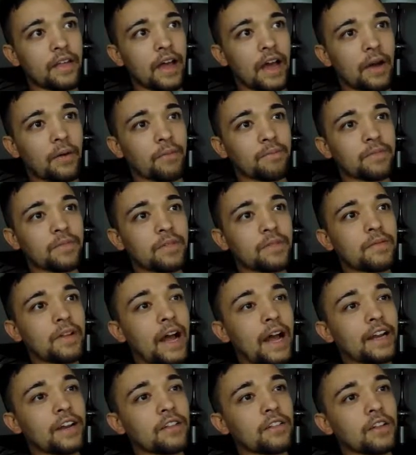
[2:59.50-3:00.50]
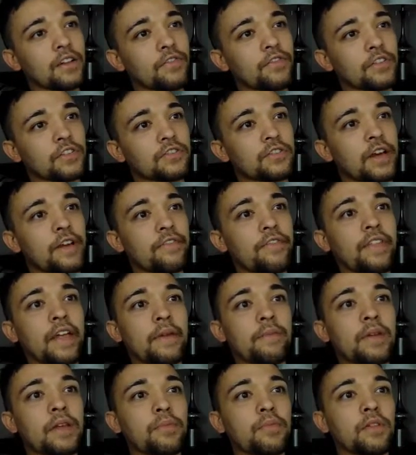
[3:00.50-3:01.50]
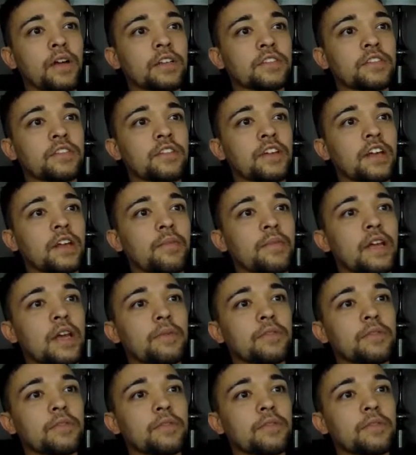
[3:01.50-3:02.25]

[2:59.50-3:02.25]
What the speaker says: I kind of look for stuff that people aren't just going to be